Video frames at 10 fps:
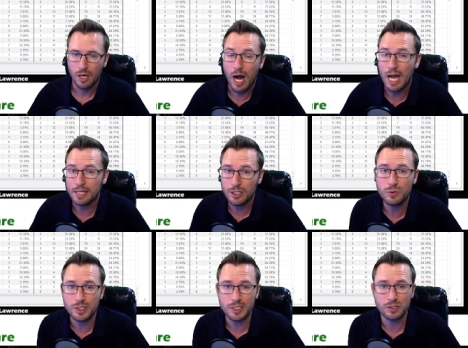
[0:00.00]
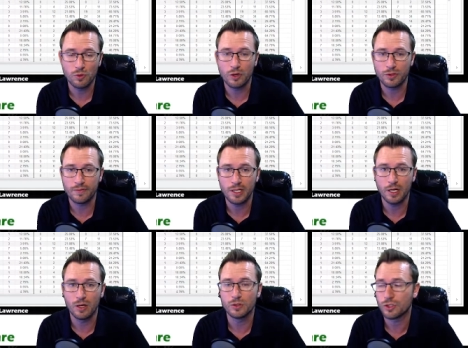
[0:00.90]
I use these throughout the
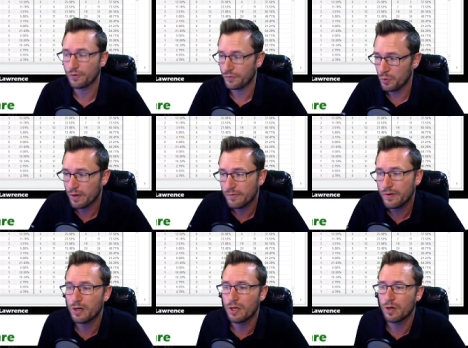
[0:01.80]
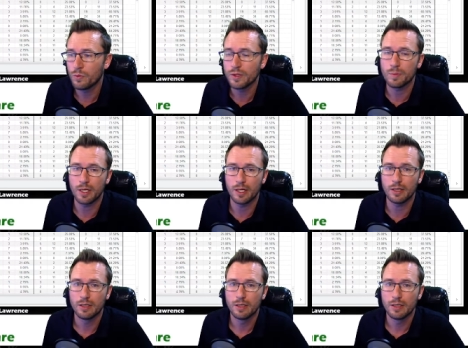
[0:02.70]
video, so if you want to follow along with me,